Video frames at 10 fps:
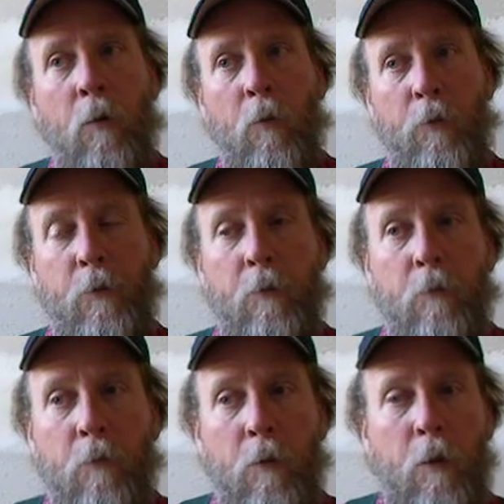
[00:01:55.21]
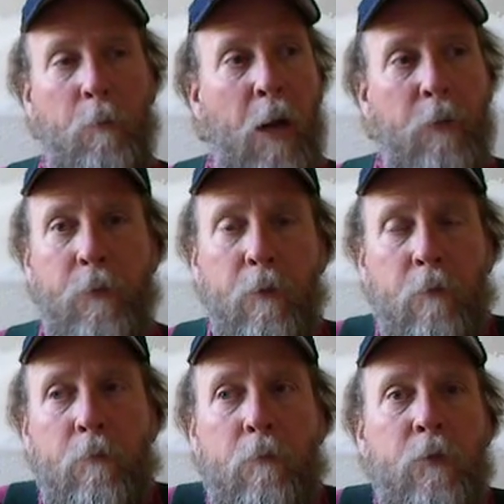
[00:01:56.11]
or about the
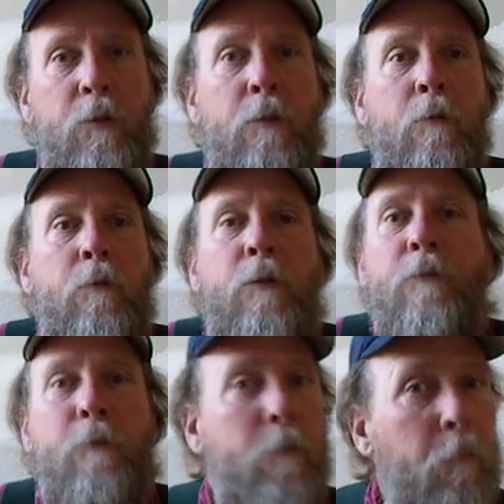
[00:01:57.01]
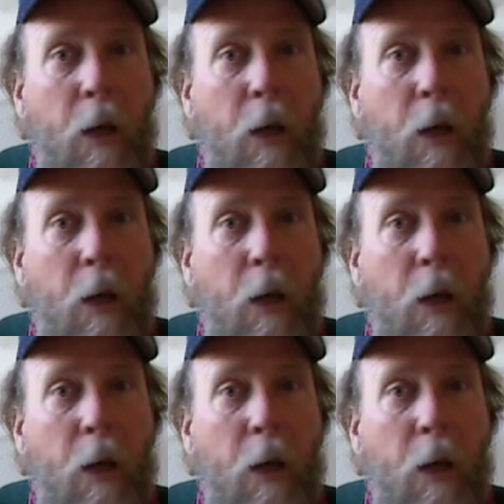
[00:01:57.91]
different